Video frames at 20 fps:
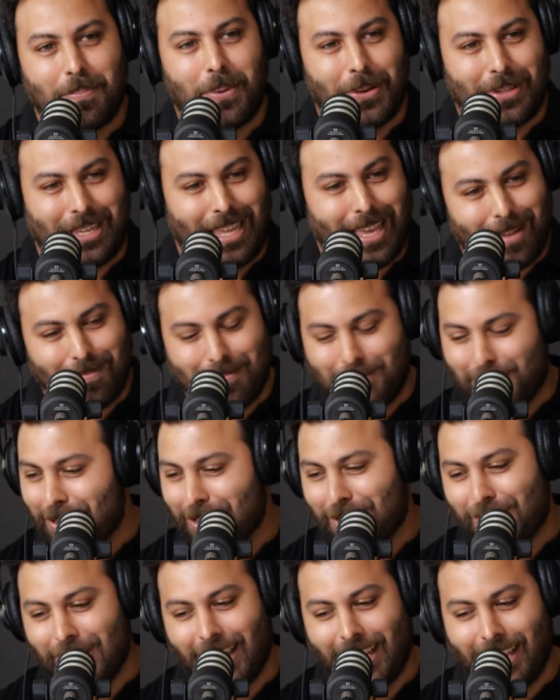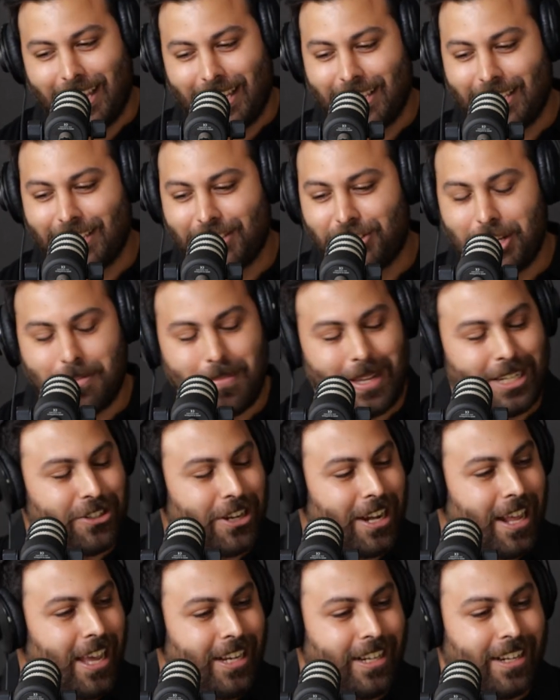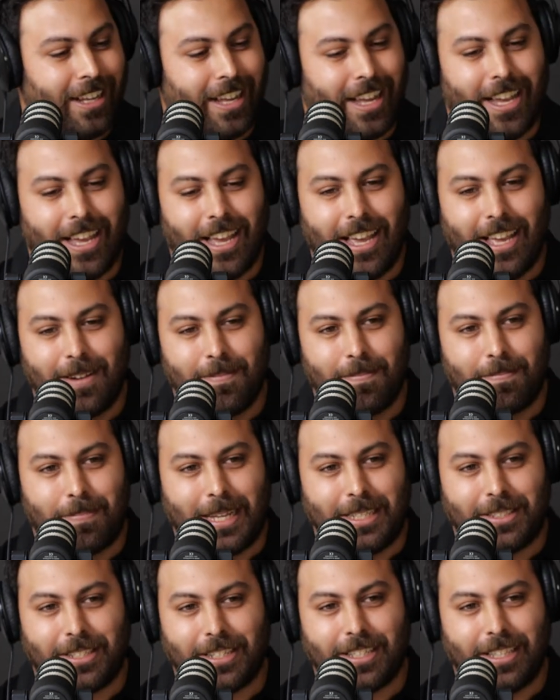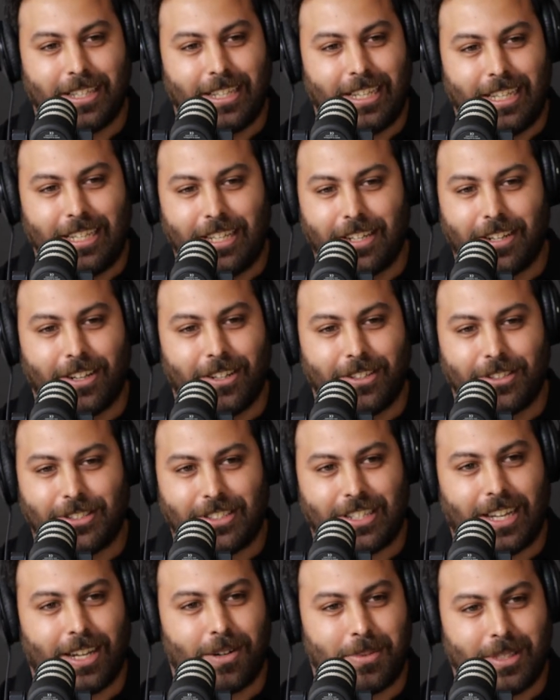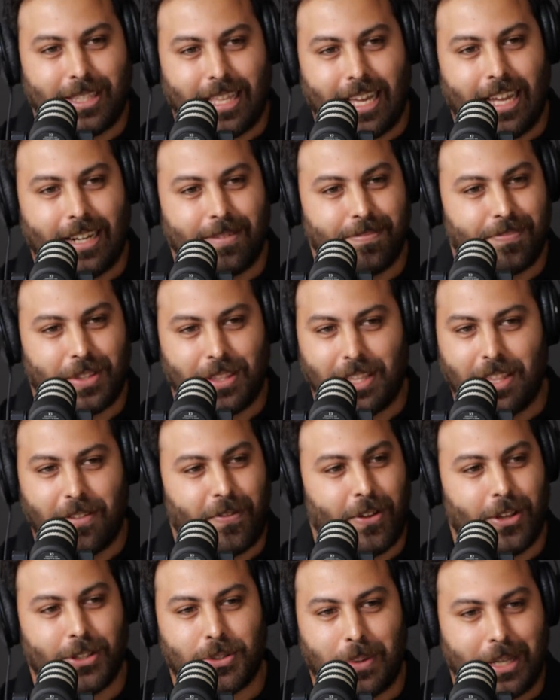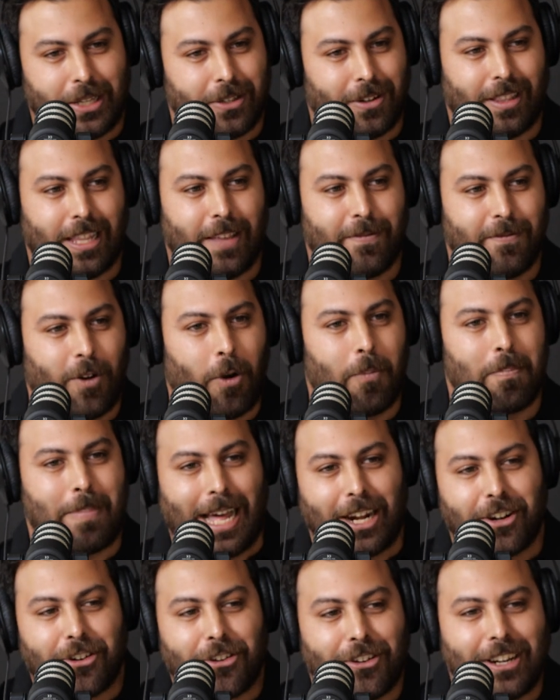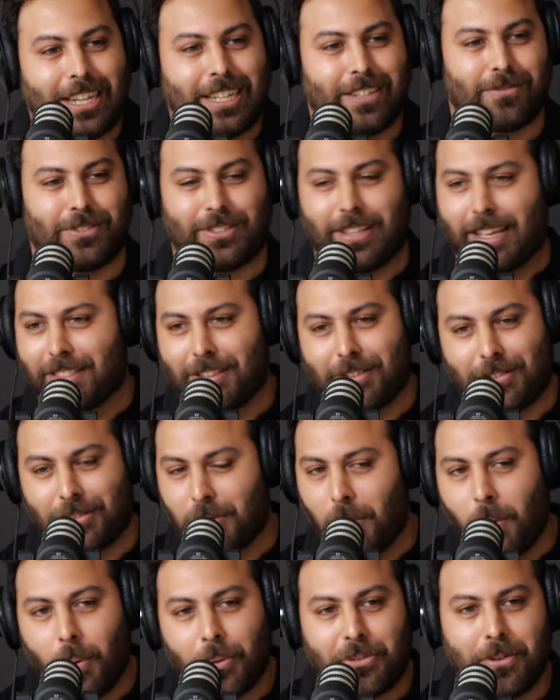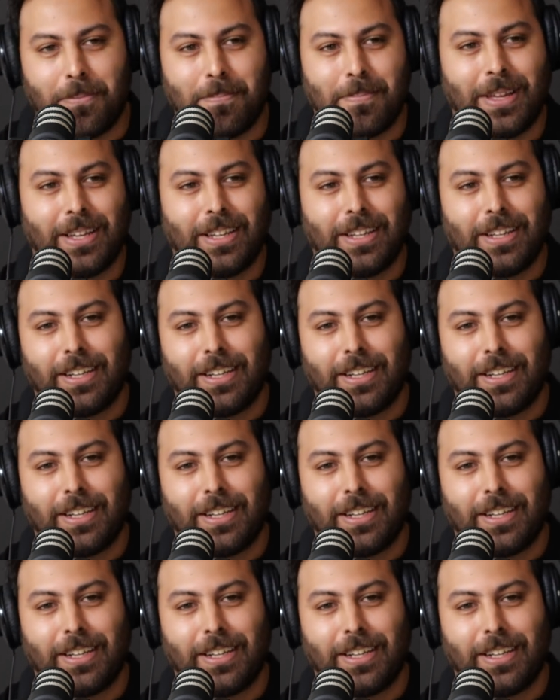Bought a Jinming Gen 8, and basically, started with that. In the first week, got an 11-volt battery, and was like, this is awesome.